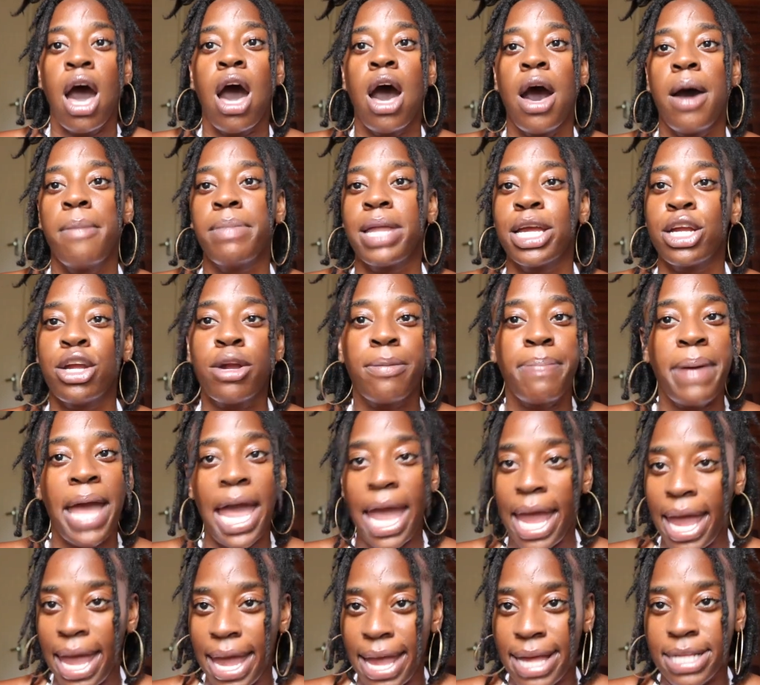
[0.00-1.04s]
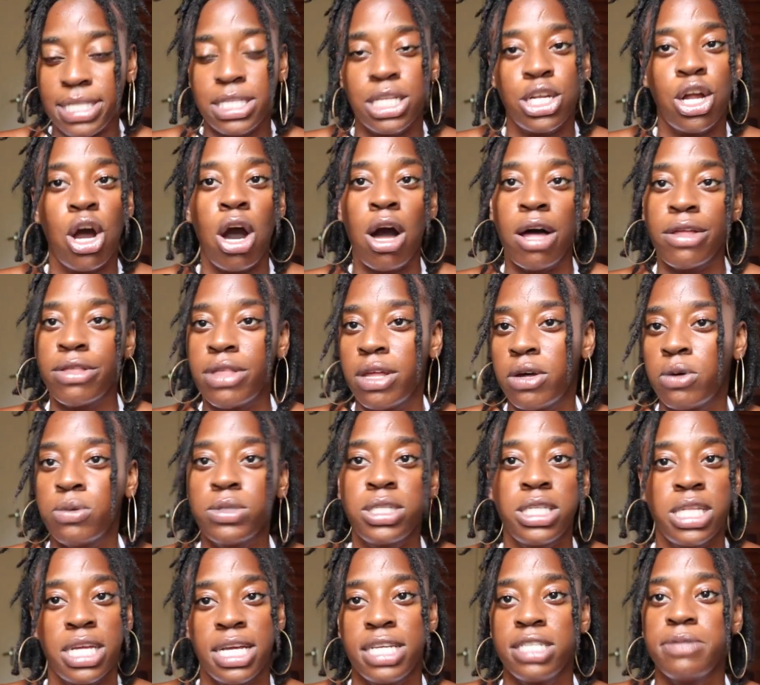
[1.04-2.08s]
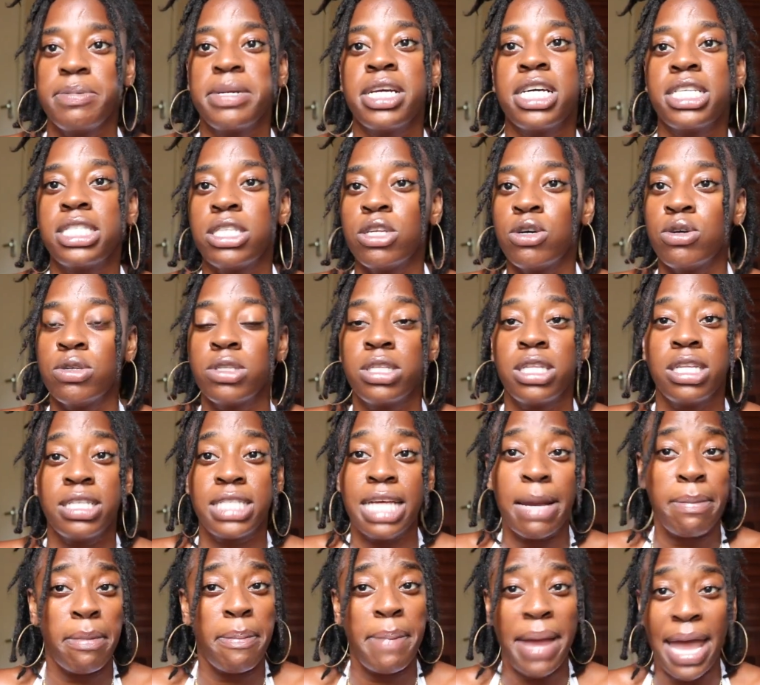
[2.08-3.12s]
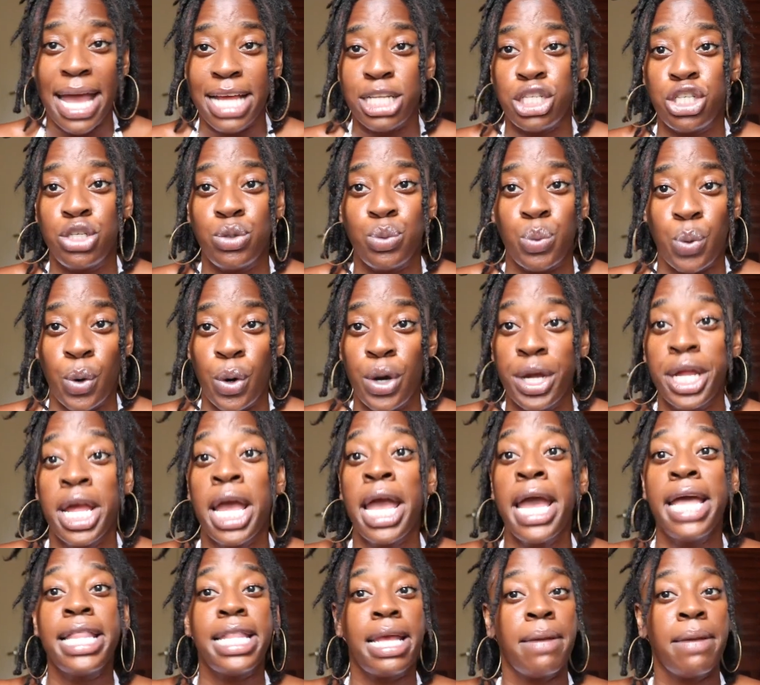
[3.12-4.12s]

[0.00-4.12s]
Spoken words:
like your pads and all those things, because the type of pads you want,